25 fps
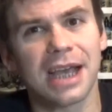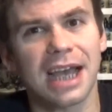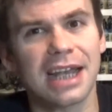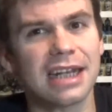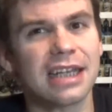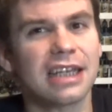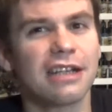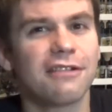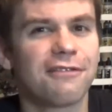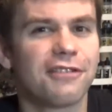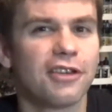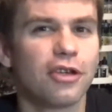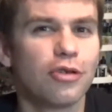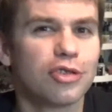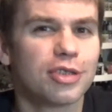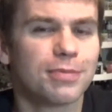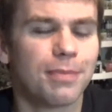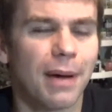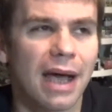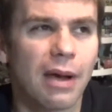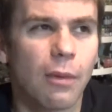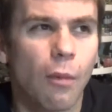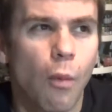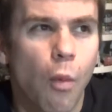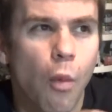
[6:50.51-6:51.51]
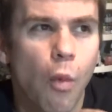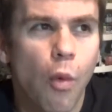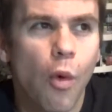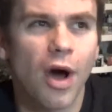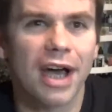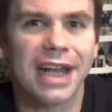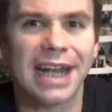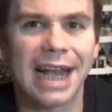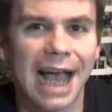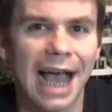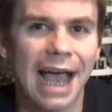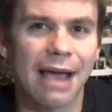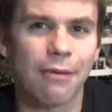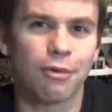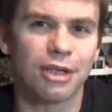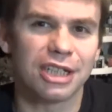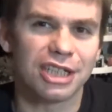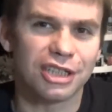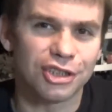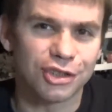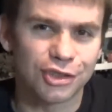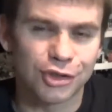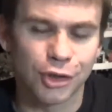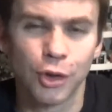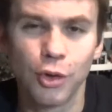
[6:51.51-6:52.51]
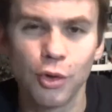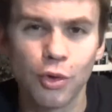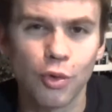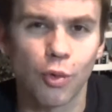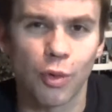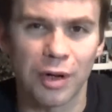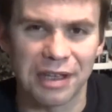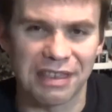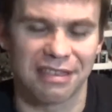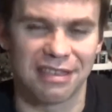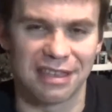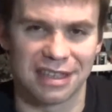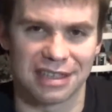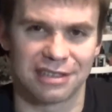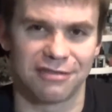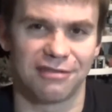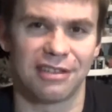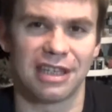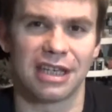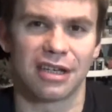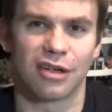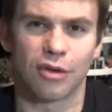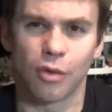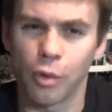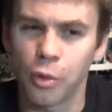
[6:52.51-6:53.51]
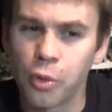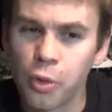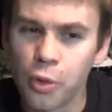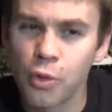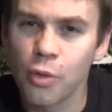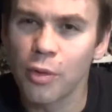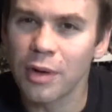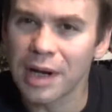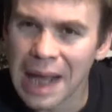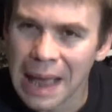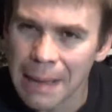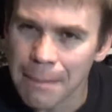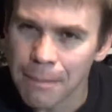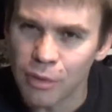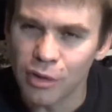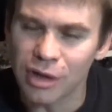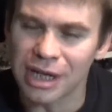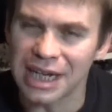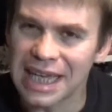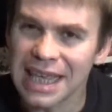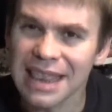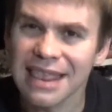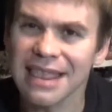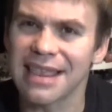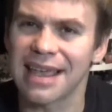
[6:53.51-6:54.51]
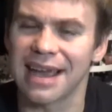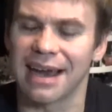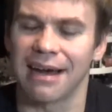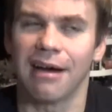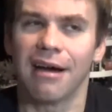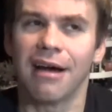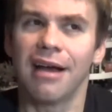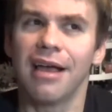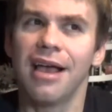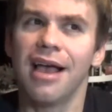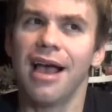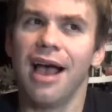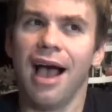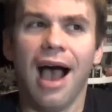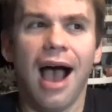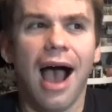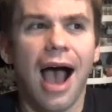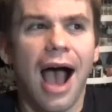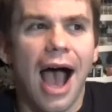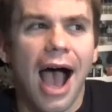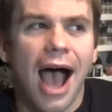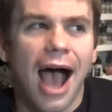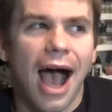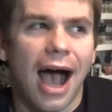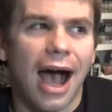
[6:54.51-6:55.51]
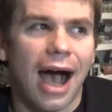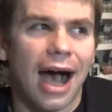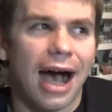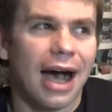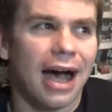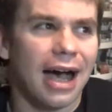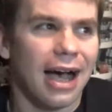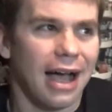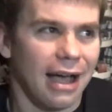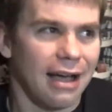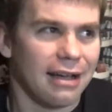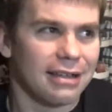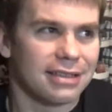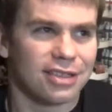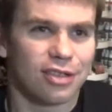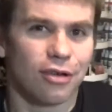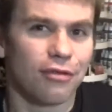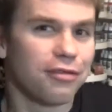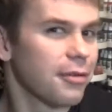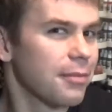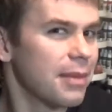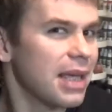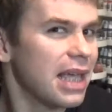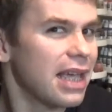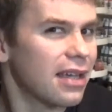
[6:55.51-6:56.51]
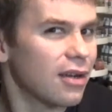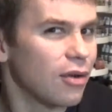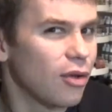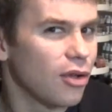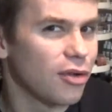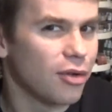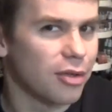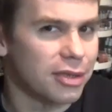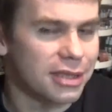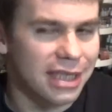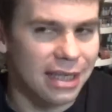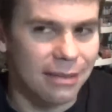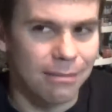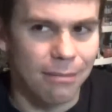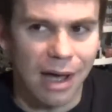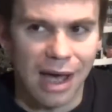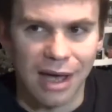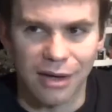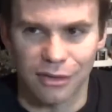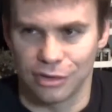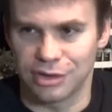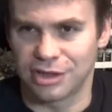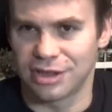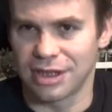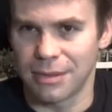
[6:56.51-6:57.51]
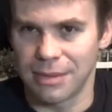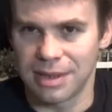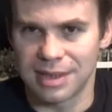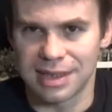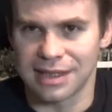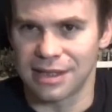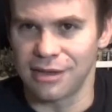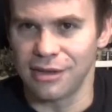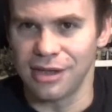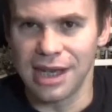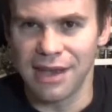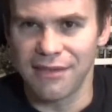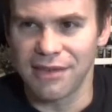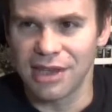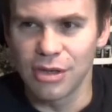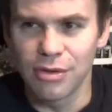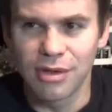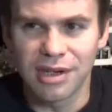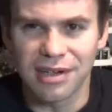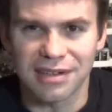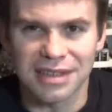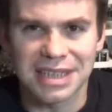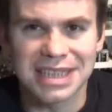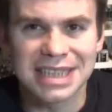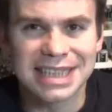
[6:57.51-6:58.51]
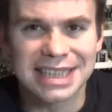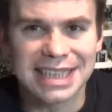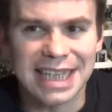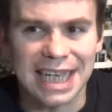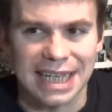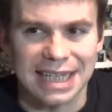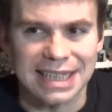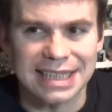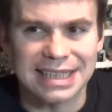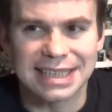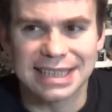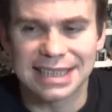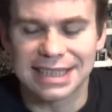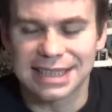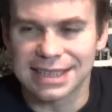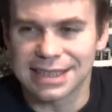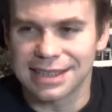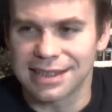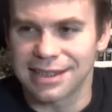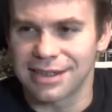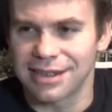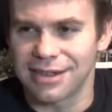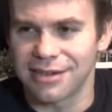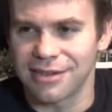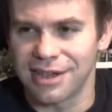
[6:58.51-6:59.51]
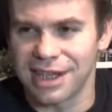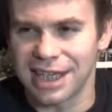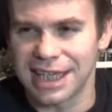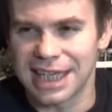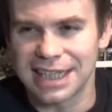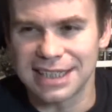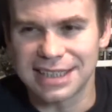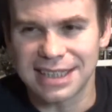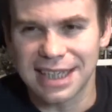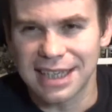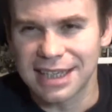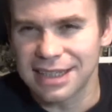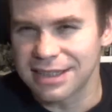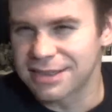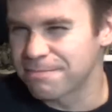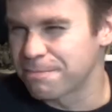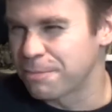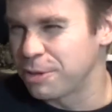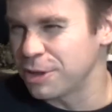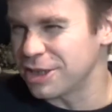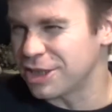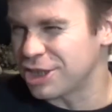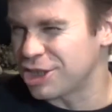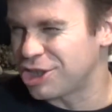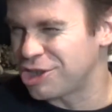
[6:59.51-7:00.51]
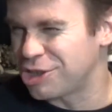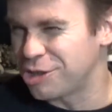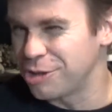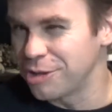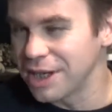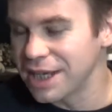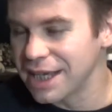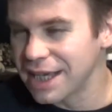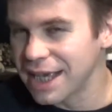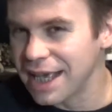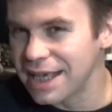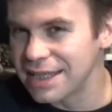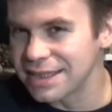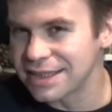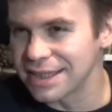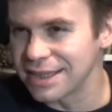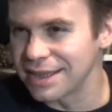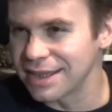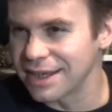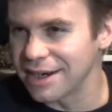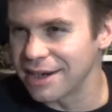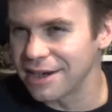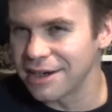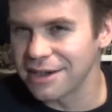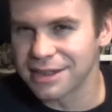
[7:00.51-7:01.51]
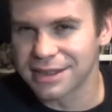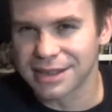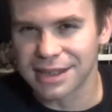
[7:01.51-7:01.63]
confused by what I would do with this vehicle. Who would I put in there? So for me, it can only hold 10 models, so that means I can only have a unit of 6. I guess I could put shooting guys in there